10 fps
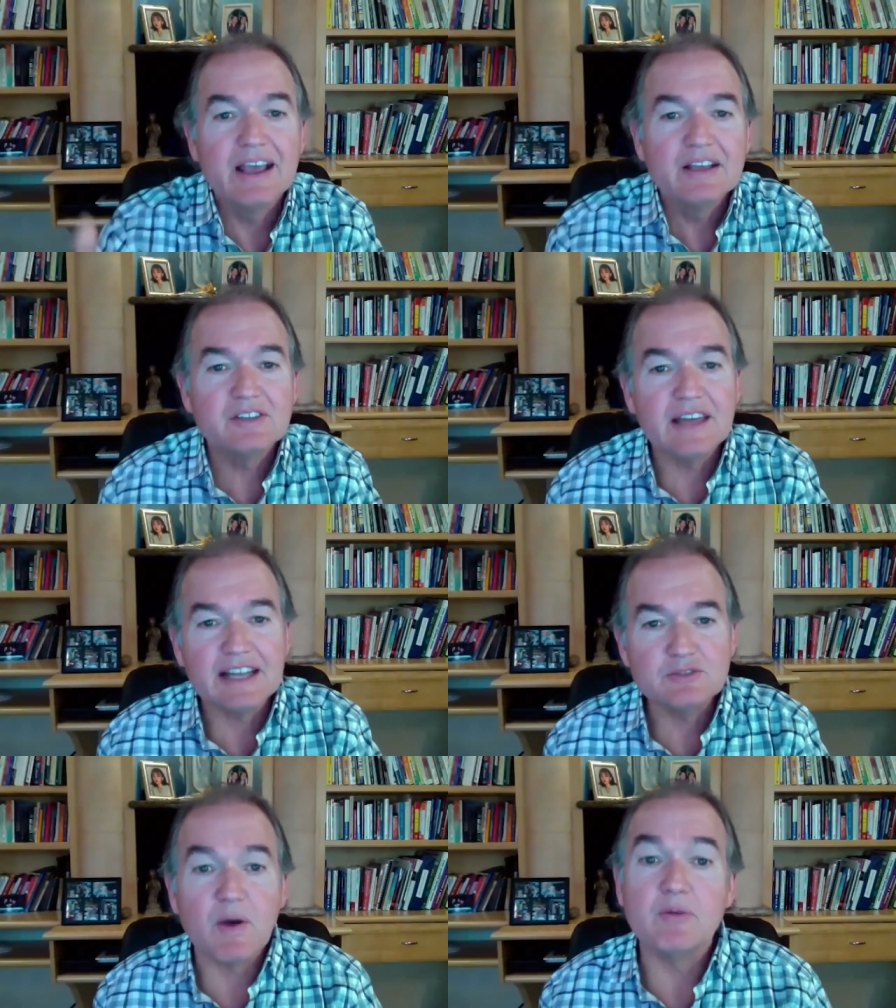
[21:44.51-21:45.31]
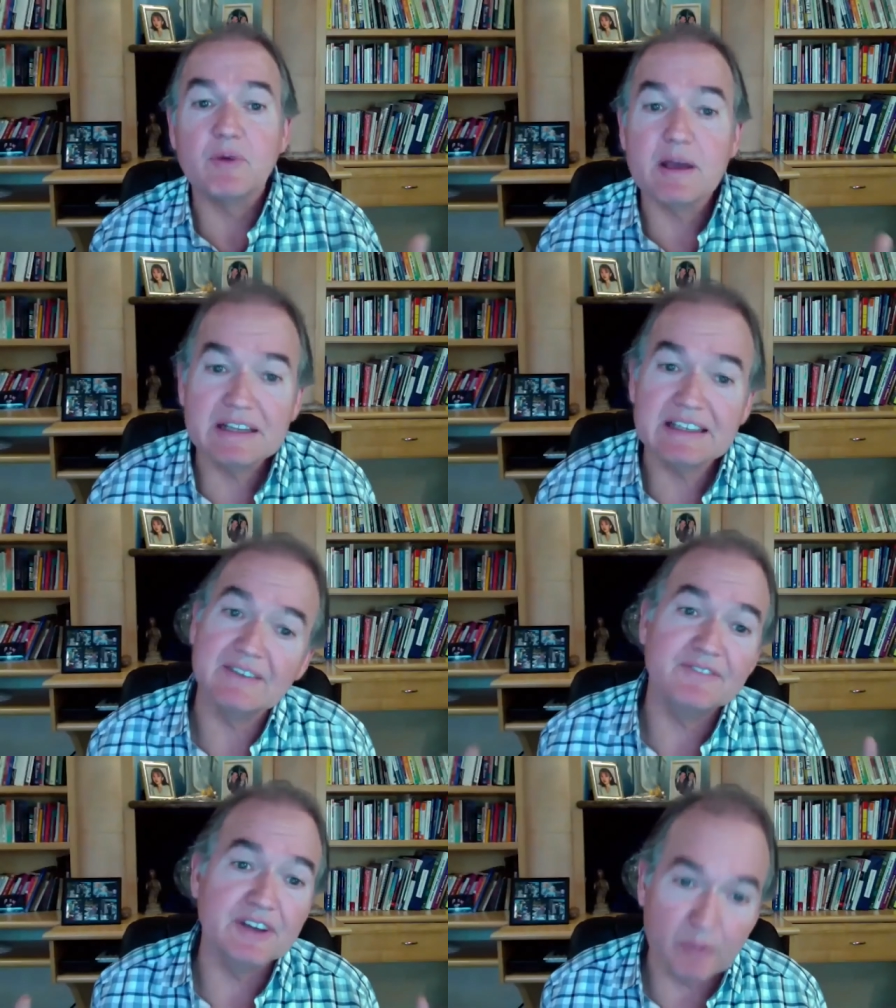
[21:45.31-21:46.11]
So that's why women
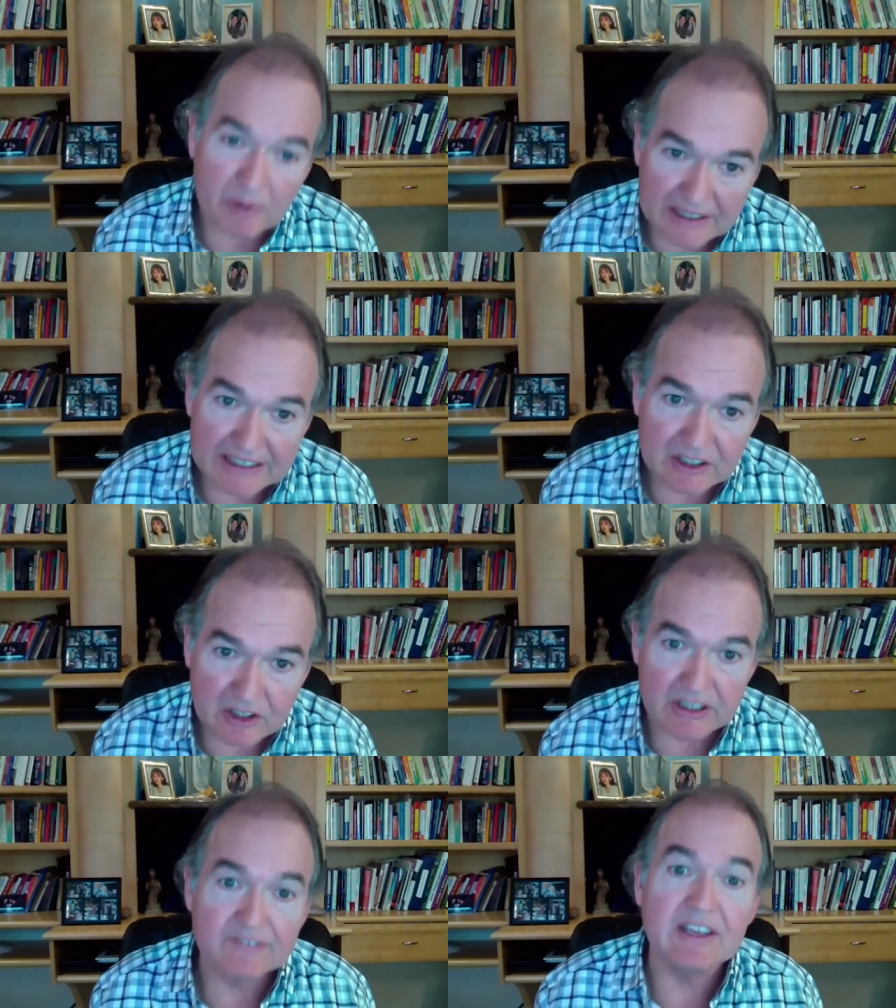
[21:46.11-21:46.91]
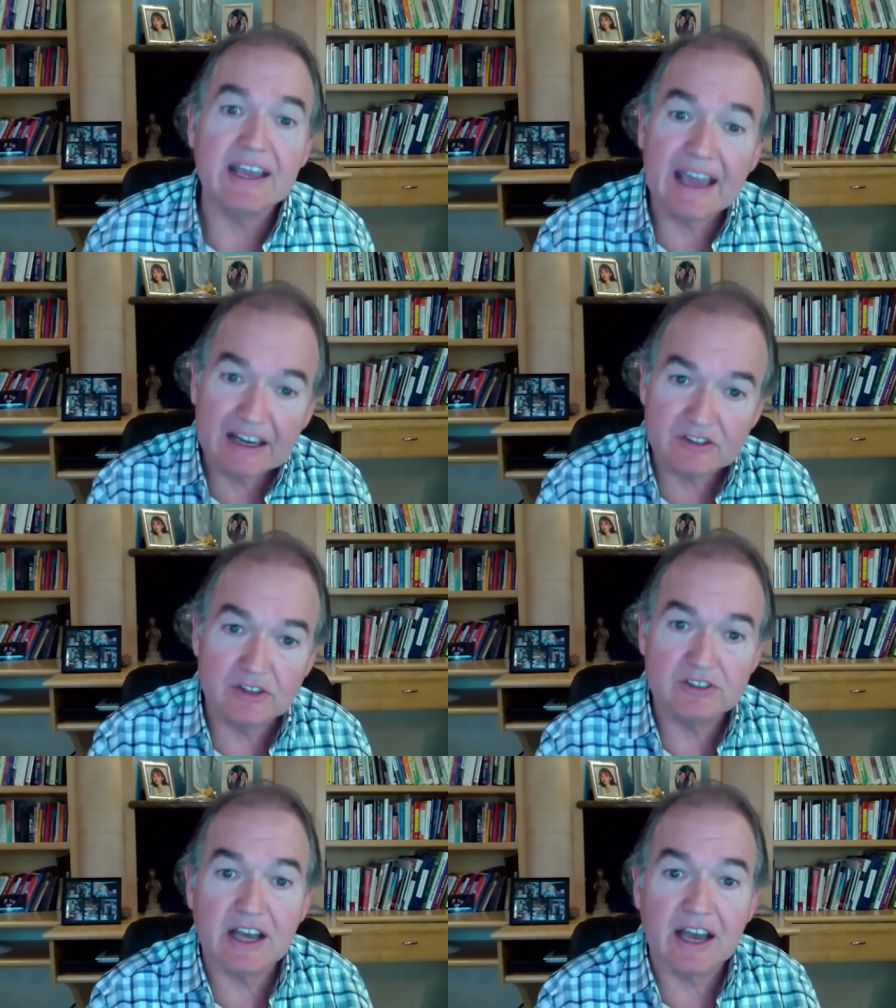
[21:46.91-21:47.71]
can feel really good if they
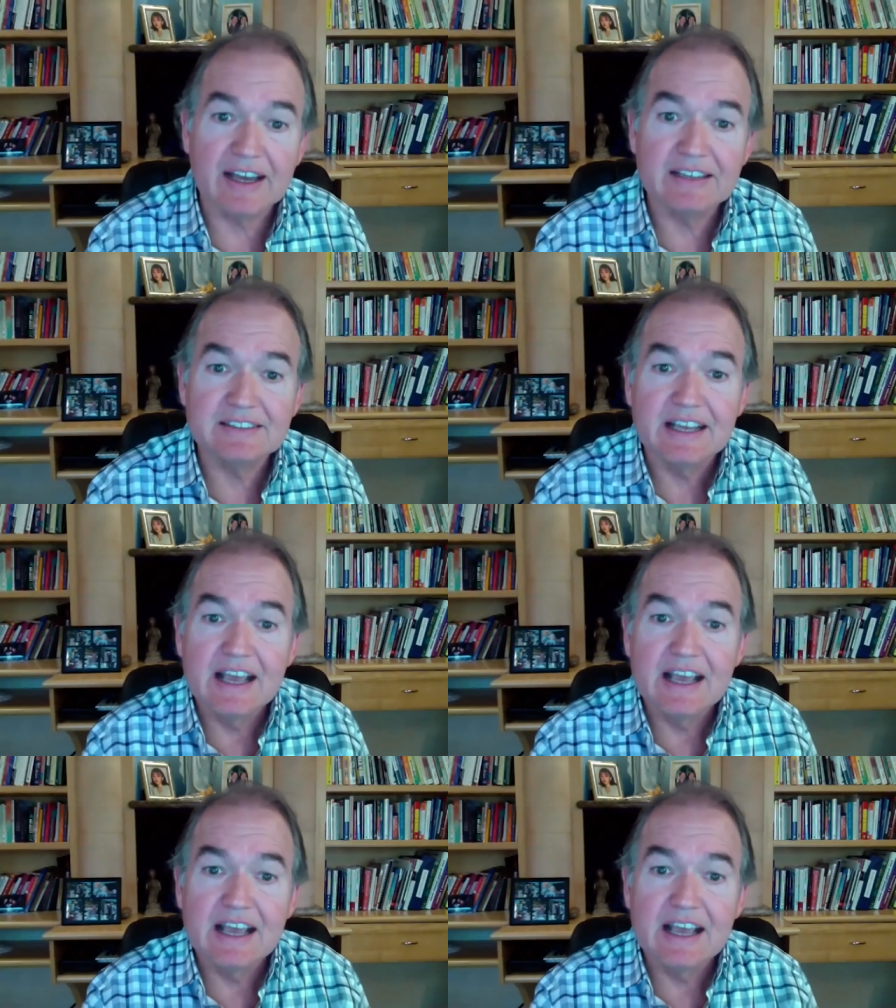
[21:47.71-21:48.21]
exercise,